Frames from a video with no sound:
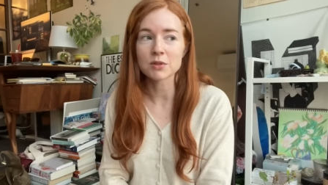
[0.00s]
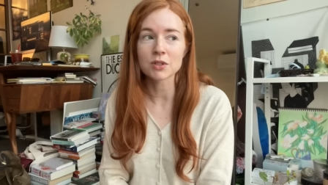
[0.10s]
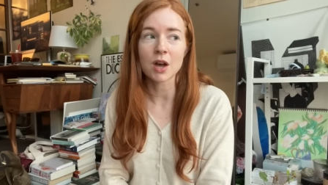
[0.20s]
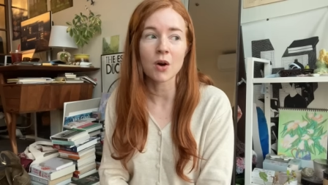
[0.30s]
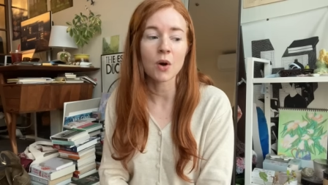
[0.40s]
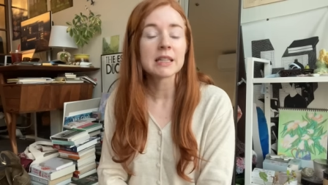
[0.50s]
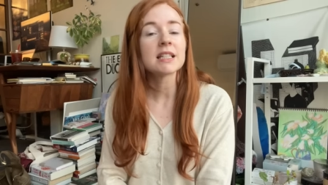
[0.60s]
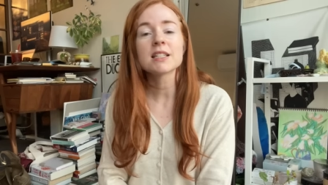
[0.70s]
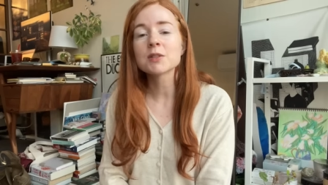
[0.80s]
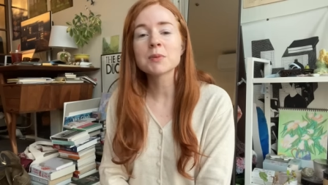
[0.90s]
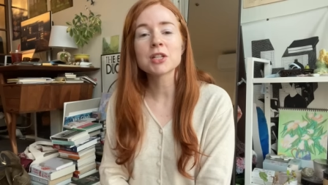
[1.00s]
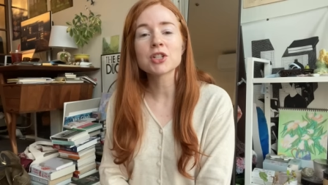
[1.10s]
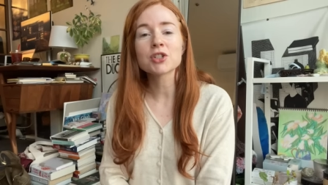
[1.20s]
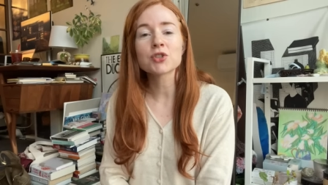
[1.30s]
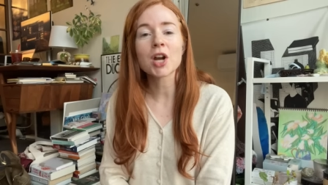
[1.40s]
So this is me
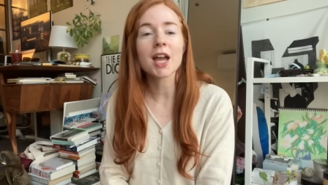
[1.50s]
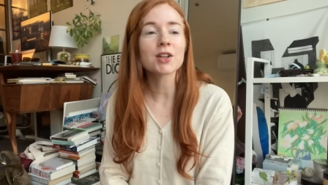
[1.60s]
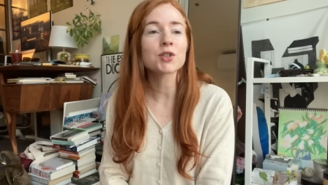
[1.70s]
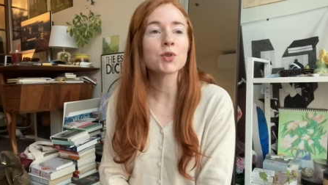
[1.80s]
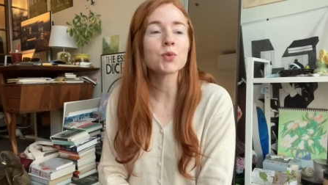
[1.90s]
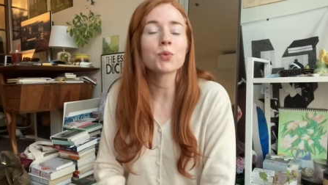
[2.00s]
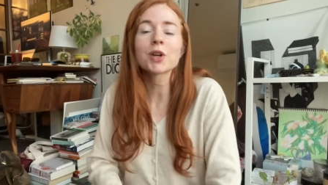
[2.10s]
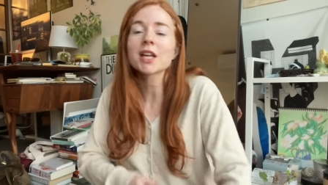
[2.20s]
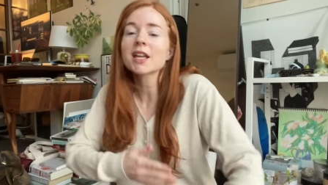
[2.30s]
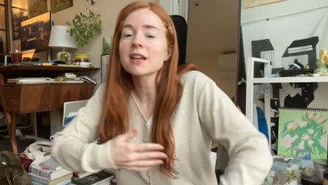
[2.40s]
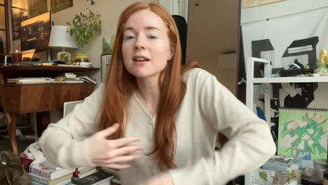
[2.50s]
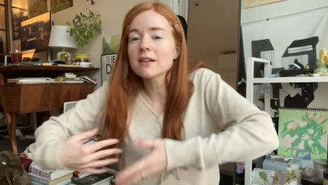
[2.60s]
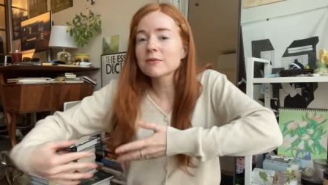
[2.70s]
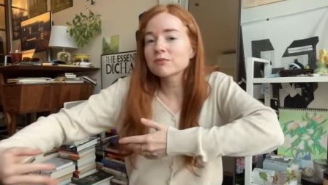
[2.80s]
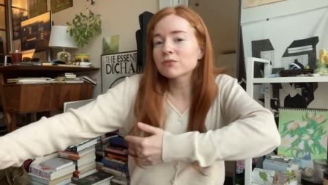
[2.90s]
just trying to
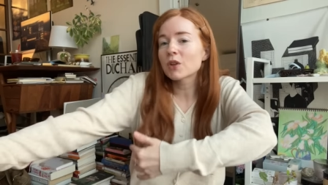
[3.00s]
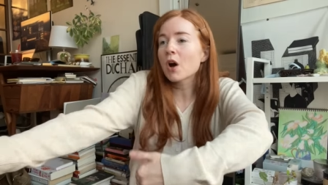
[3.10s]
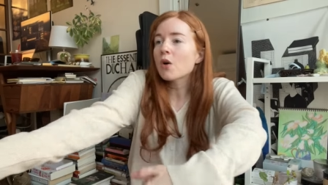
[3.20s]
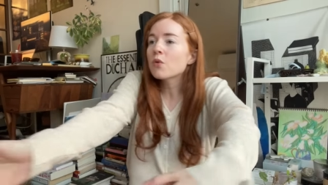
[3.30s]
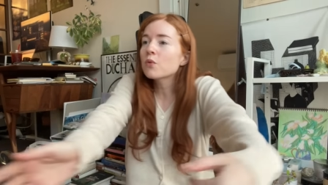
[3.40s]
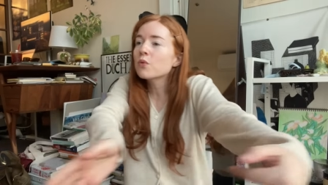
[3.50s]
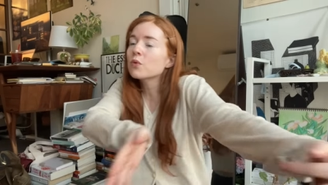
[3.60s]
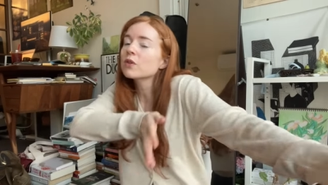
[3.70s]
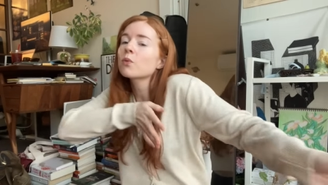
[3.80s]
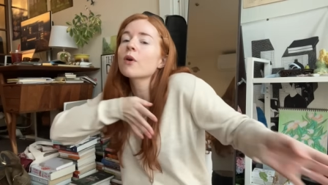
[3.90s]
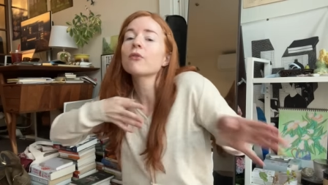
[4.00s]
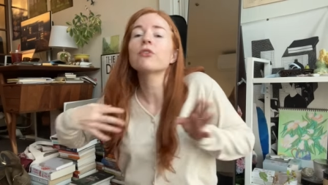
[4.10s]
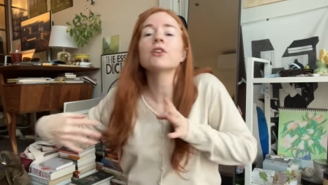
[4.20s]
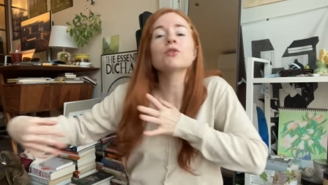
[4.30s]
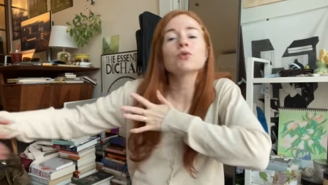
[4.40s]
read, go with what
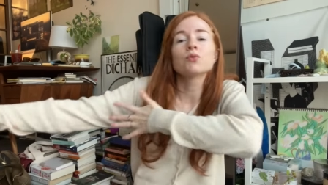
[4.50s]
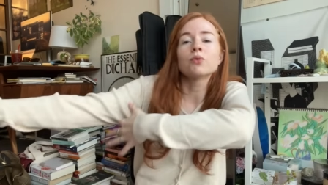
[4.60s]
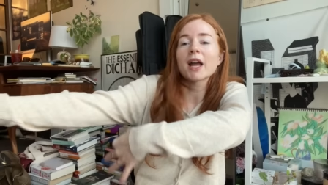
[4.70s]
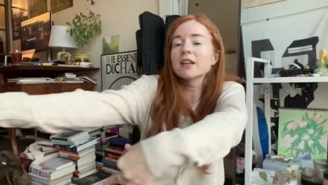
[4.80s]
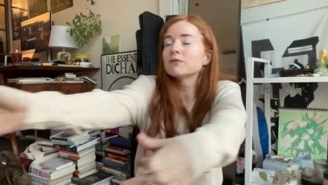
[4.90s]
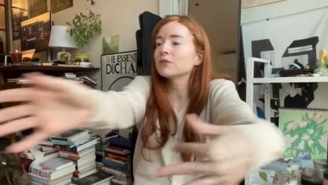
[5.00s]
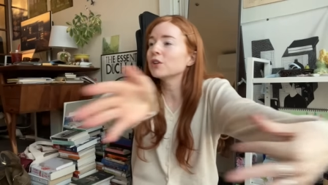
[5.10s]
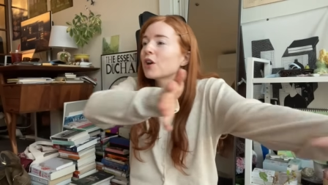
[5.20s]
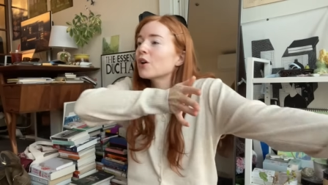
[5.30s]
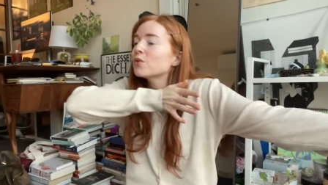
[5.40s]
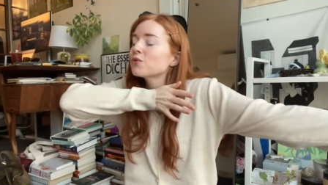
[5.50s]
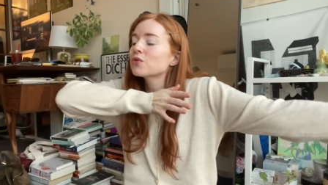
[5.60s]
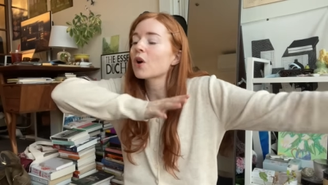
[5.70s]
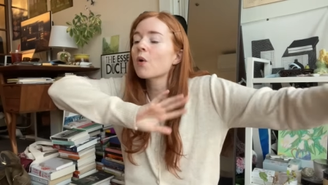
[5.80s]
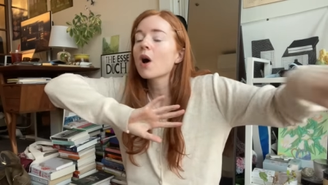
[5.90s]
feels right, you know?
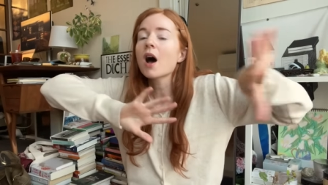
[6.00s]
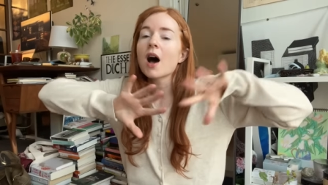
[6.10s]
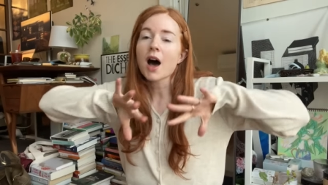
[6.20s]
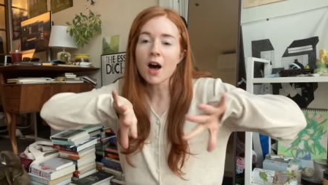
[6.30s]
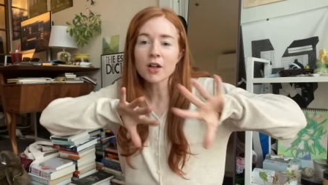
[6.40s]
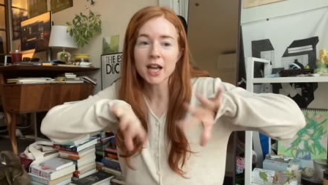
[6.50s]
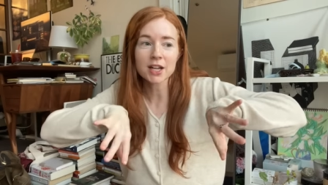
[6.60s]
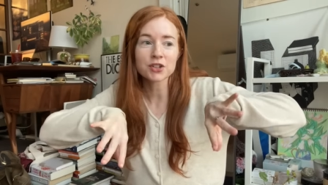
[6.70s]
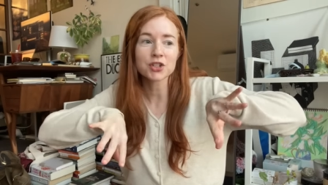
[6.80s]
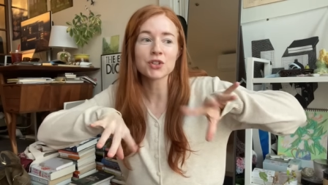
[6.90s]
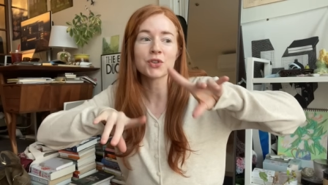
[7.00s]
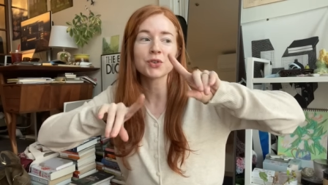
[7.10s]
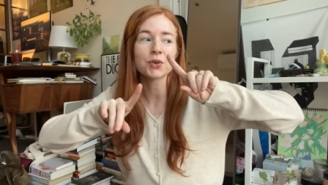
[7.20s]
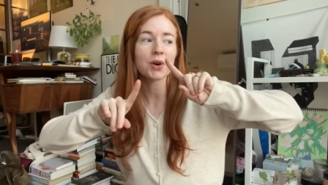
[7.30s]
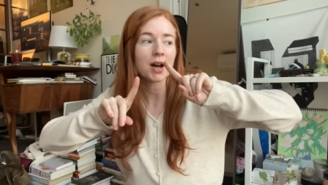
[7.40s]
So I'll catch
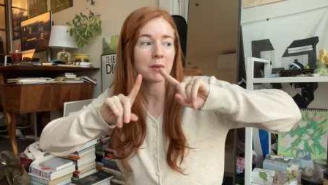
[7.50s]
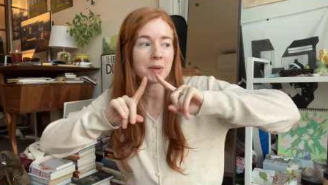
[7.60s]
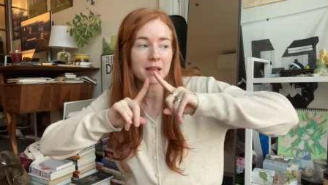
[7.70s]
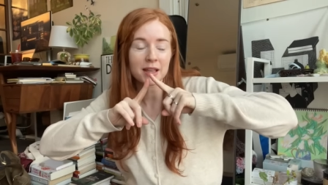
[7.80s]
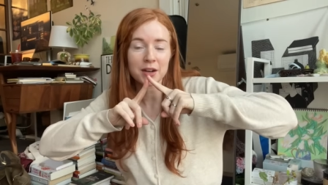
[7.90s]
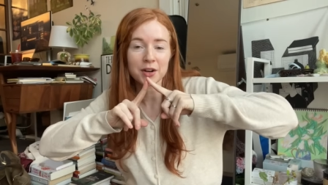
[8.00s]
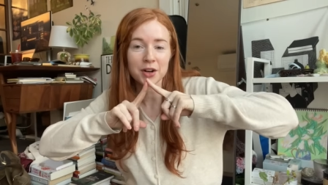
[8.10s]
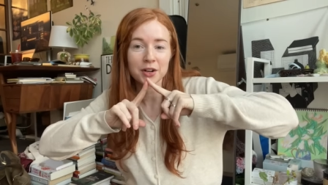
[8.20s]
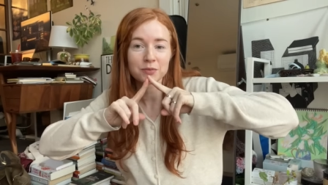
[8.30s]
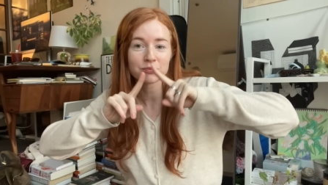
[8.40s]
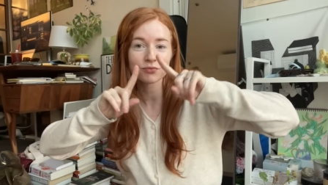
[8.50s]
you a bit later.